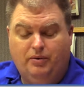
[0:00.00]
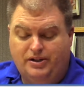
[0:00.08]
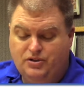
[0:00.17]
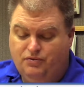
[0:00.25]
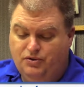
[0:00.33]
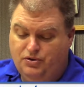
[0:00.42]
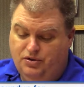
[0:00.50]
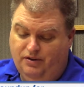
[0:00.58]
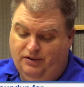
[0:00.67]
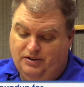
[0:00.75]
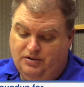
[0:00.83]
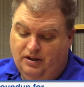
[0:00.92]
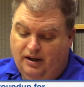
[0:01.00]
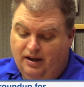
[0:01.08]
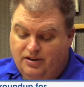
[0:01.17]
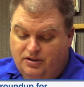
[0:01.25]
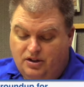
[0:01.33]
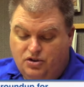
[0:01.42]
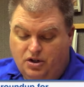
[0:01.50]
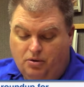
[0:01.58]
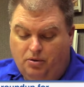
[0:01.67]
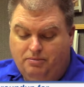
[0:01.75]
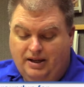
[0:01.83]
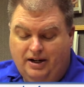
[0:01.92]
requests for service, said
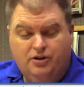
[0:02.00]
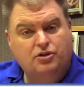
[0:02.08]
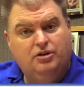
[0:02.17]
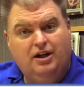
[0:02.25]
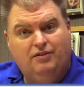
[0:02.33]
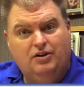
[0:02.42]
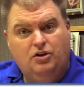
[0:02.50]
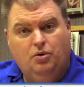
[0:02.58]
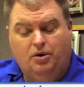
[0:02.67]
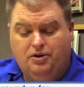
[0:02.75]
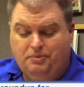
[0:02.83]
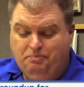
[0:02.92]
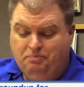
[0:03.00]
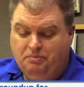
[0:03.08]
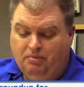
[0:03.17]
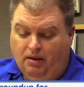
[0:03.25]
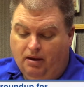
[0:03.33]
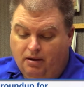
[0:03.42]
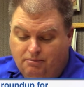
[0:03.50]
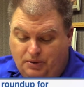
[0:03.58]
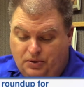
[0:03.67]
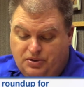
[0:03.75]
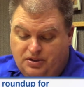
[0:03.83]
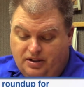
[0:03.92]
General Manager Kevin Nordt.
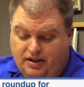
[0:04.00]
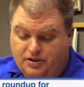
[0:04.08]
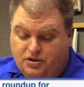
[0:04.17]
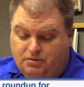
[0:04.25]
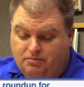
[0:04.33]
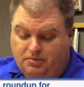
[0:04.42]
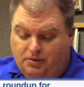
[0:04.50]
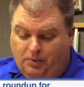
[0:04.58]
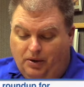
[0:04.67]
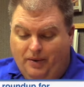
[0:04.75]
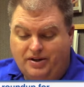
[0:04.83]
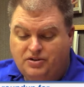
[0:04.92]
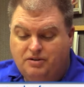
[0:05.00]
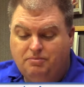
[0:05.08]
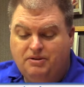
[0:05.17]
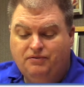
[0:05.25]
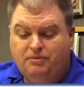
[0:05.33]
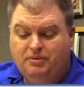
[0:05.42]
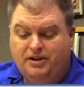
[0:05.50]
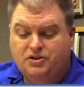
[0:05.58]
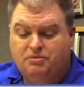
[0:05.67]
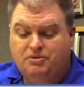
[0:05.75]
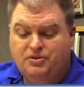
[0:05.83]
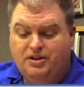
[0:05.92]
Most of the custom- requests have been from
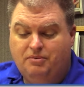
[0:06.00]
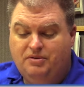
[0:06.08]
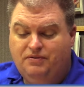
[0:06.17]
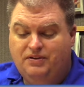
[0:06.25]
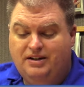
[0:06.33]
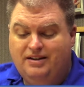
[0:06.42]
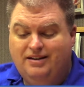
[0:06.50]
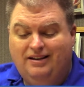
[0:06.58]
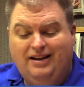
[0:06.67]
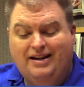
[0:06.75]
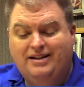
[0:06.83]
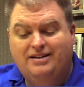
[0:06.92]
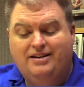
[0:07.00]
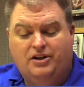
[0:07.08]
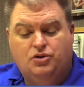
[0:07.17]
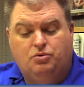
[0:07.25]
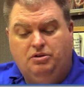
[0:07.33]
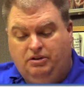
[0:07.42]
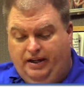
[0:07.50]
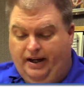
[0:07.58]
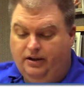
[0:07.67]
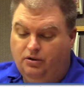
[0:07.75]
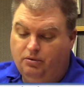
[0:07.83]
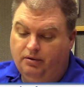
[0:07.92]
customers that would fit in the light industrial
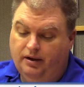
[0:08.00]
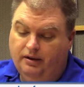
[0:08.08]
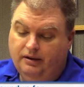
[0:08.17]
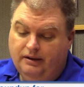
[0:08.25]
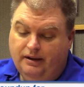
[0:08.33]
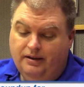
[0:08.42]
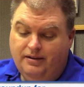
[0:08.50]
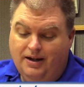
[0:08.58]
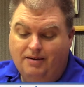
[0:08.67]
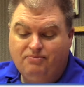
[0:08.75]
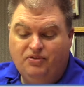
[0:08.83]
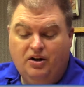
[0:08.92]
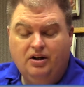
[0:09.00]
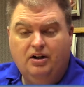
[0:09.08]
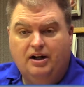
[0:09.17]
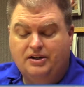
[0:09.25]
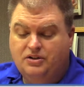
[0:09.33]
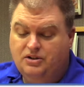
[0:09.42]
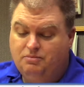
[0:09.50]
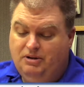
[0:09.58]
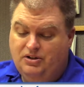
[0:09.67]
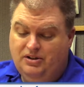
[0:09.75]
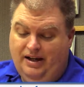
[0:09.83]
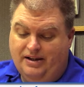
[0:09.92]
category. The upfront cost is
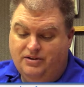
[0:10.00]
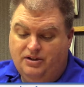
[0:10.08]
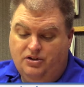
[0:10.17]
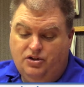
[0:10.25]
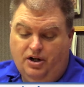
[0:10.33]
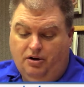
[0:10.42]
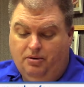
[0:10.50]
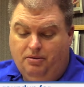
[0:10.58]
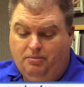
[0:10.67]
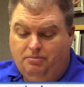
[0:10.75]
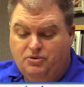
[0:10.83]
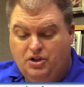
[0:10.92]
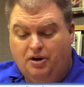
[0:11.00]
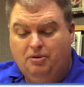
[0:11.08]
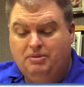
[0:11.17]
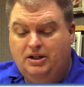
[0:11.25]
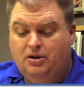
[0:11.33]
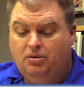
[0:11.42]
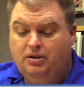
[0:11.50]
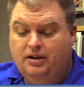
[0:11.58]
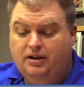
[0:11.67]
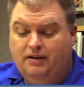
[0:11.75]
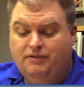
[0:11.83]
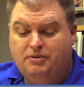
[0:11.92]
much less, said Jer- Jeremy
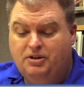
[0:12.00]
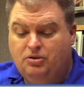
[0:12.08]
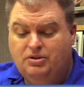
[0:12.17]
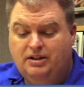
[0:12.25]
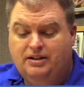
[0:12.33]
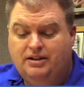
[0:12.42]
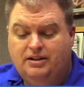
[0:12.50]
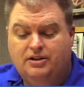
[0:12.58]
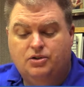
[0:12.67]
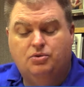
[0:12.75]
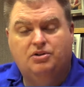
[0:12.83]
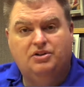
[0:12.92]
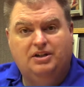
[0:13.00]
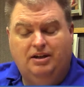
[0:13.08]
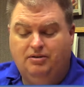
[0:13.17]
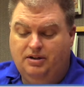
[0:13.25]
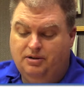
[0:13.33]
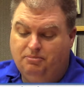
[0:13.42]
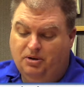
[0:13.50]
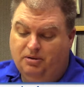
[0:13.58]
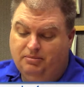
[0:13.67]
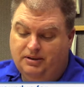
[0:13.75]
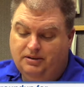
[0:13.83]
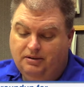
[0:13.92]
Nolan of the Utility District's Accounting
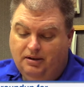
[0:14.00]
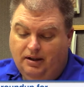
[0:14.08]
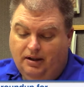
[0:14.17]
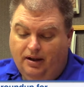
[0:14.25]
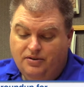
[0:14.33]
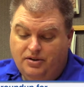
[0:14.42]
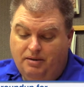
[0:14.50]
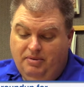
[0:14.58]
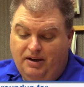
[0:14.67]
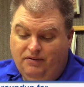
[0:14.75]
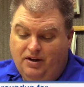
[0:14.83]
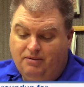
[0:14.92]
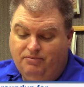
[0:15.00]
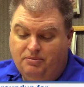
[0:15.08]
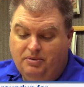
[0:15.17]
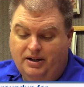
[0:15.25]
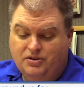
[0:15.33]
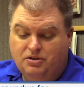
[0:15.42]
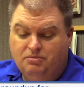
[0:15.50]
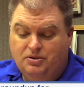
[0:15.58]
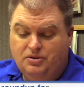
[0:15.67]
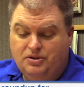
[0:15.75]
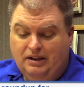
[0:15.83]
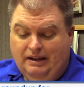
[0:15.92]
Department. Some have come from
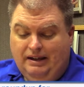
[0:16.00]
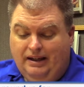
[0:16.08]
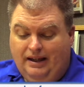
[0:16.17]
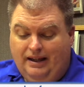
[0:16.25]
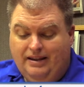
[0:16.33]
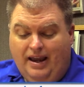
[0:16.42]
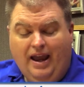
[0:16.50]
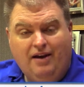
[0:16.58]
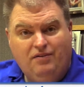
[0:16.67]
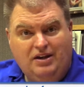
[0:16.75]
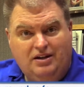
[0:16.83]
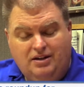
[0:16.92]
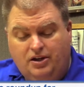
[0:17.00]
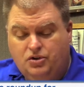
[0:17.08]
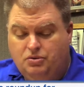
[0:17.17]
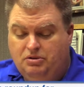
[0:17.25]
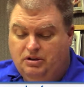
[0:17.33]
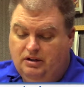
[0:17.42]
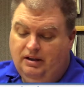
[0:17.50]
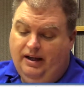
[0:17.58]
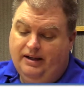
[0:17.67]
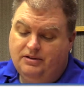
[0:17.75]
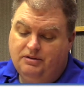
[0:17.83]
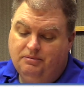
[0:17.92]
customers in the heavy industrial
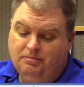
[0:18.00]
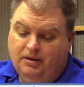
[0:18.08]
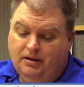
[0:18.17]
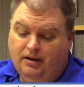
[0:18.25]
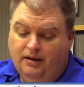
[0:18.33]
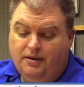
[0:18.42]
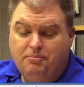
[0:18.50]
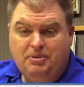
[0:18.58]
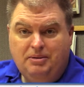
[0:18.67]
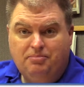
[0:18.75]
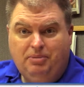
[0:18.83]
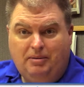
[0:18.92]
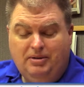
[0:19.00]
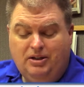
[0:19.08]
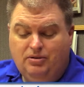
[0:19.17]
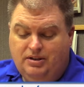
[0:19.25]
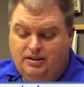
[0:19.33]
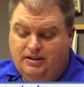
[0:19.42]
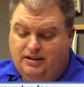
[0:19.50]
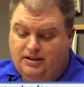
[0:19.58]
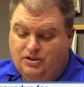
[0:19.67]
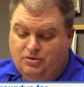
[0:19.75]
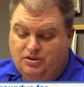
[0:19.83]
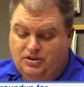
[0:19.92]
class. The public utility
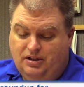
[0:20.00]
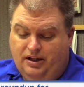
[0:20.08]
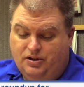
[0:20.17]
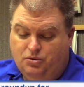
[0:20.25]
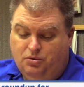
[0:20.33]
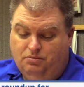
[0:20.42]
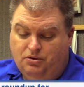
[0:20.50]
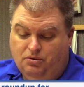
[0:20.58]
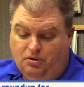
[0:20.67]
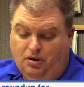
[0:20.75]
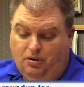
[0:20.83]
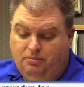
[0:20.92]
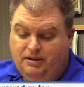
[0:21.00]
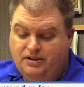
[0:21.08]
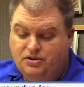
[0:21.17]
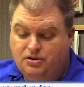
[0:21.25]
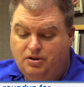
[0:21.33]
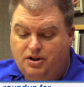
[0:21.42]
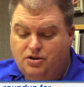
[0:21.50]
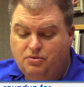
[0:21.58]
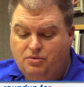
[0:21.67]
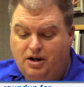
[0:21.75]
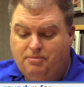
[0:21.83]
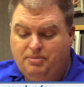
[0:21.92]
district still has room to grow, but it's starting
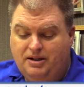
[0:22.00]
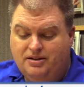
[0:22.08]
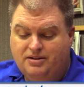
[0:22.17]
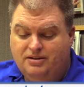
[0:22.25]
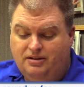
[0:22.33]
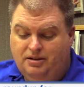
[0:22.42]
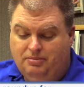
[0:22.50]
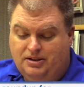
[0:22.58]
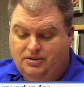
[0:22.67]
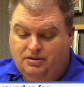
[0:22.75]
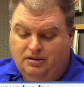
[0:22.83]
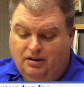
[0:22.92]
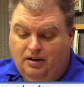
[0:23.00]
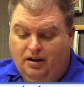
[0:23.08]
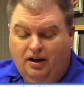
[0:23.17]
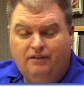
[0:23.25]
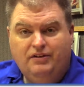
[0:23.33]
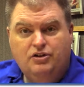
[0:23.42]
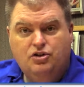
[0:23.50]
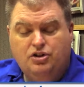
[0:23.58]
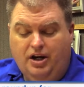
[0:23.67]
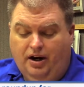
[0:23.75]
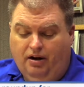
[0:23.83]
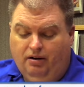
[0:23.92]
to run up against the limits of its
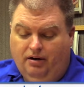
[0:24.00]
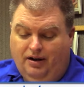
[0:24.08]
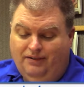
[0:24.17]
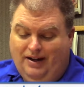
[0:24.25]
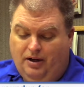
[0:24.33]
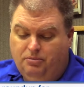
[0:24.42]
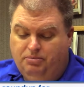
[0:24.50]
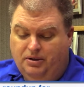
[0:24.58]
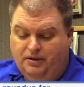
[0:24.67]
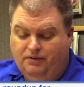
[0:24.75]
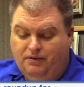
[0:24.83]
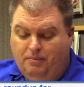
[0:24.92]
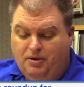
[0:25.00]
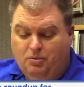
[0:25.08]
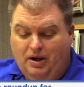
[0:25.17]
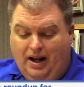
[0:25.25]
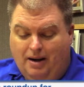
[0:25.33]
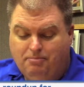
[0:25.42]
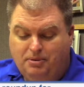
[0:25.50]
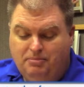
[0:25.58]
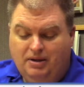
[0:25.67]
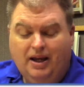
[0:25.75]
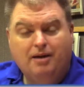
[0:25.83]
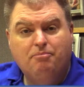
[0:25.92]
share of output from the
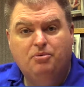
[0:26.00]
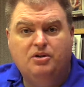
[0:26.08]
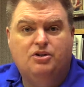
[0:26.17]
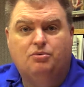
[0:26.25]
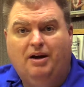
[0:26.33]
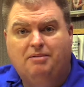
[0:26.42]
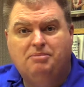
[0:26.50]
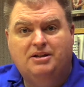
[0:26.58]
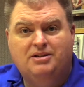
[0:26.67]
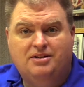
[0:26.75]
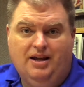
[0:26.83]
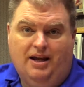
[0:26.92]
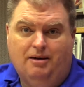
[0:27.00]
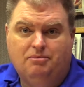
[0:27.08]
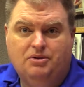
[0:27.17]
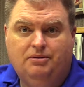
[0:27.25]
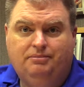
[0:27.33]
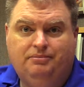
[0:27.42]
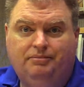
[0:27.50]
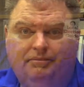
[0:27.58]
Wanapum and Priest Rapids dams.